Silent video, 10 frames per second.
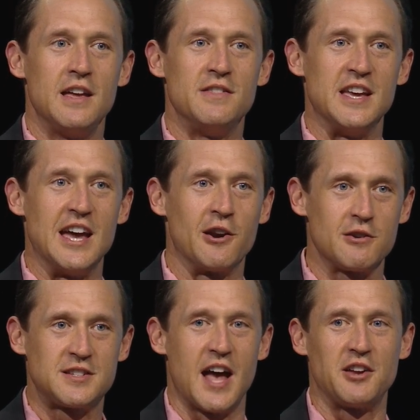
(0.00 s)
the
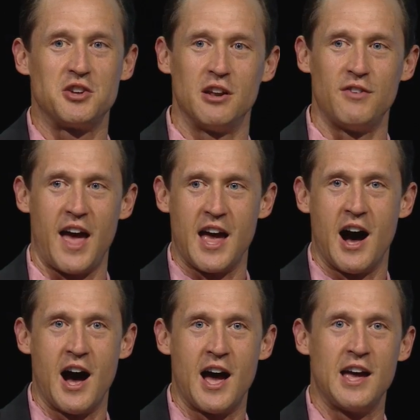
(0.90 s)
intersection of
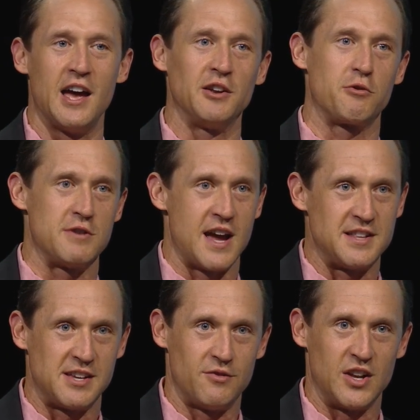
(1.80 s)
AI and
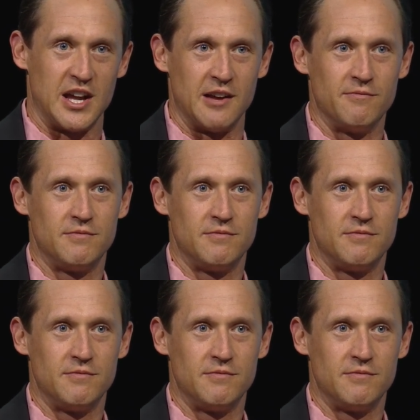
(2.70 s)
creativity